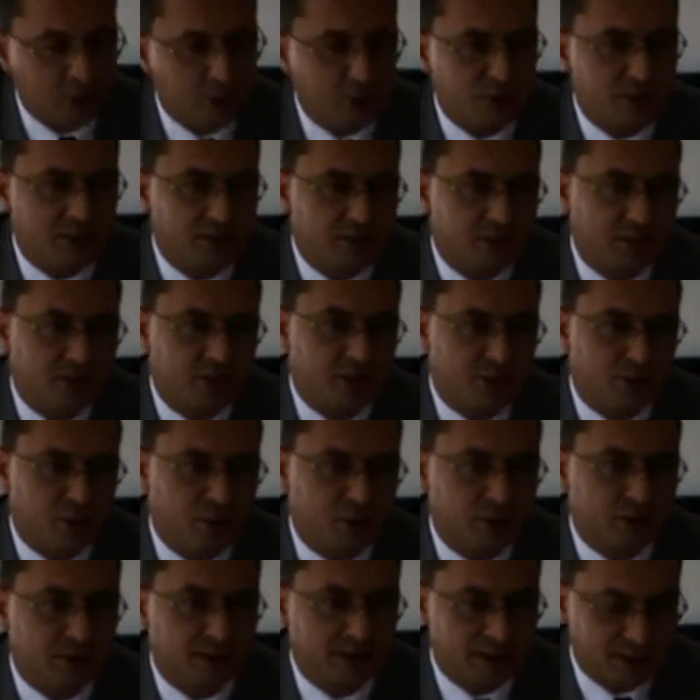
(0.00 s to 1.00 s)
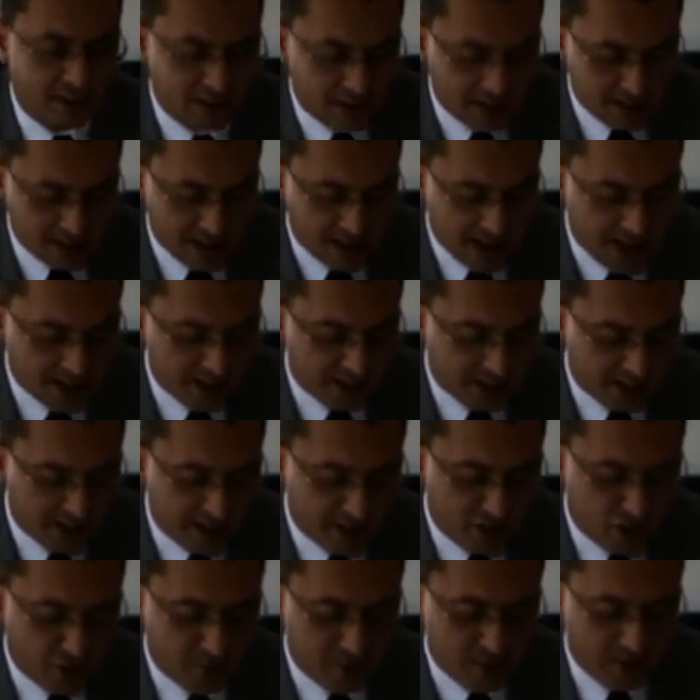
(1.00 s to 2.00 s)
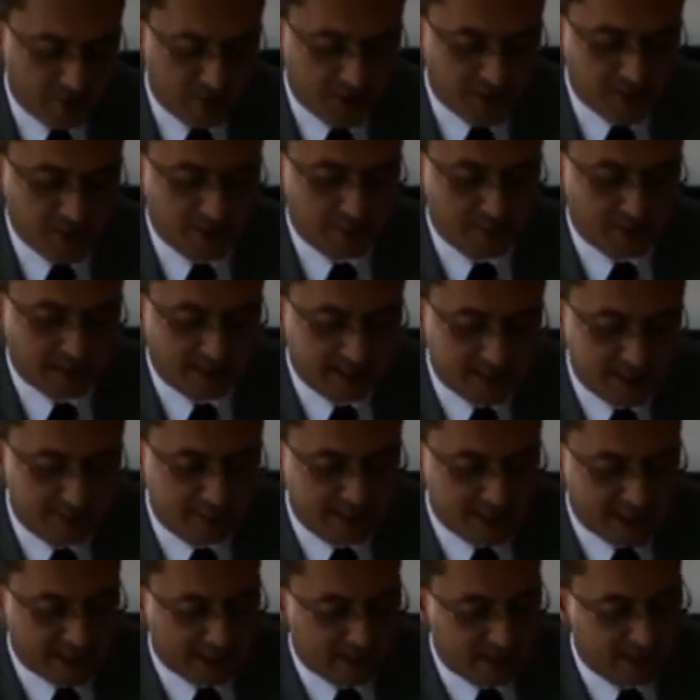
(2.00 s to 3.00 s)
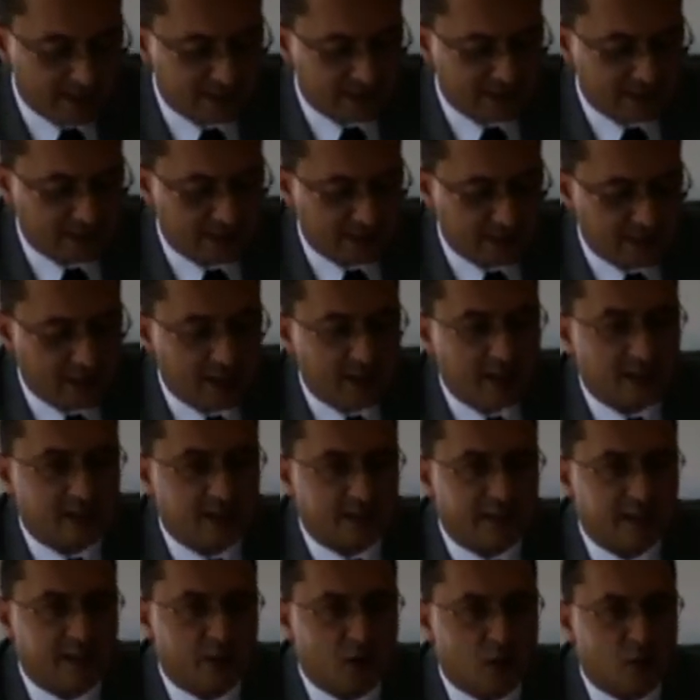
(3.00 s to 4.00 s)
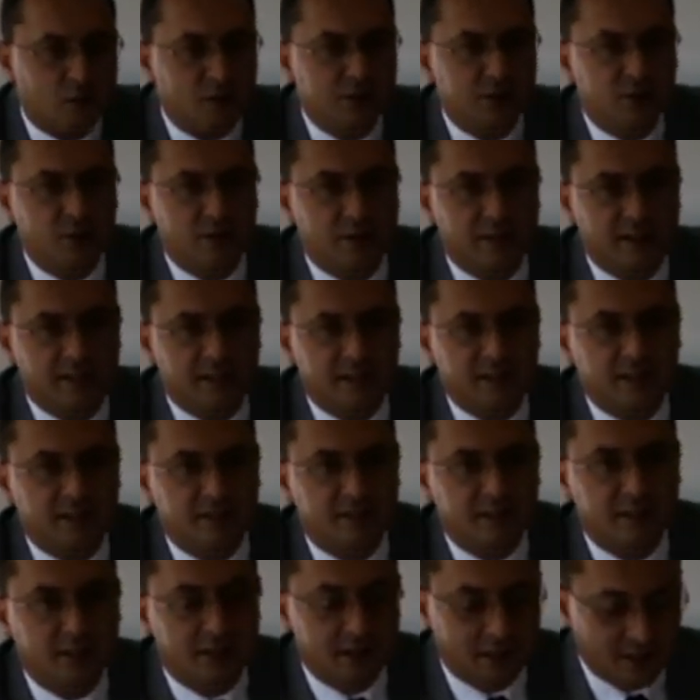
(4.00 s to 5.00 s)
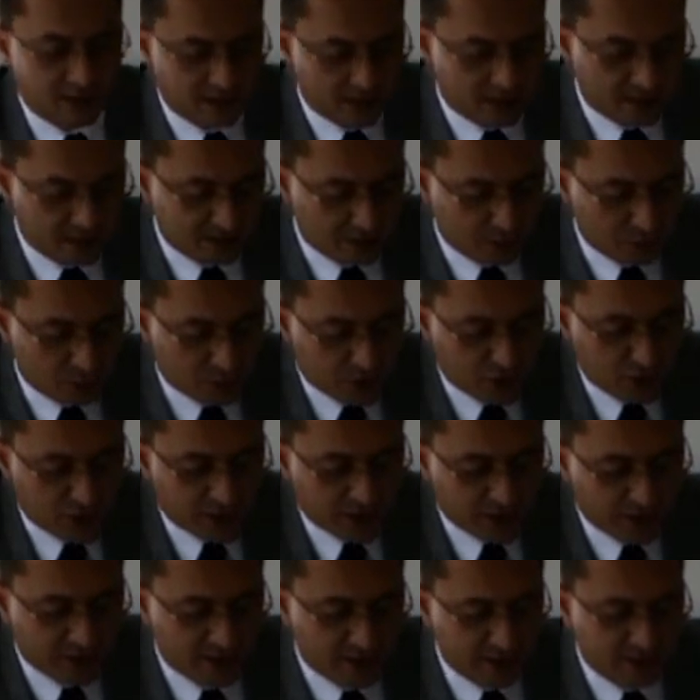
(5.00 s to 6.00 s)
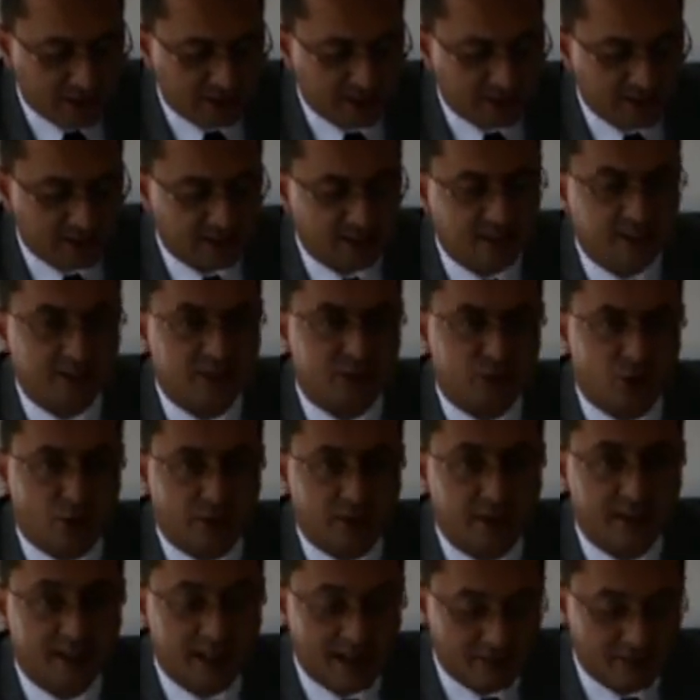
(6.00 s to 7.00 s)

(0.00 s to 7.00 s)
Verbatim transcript: do introduce higher economic freedom in some sectors, they also lead uh, to a generally uh, stronger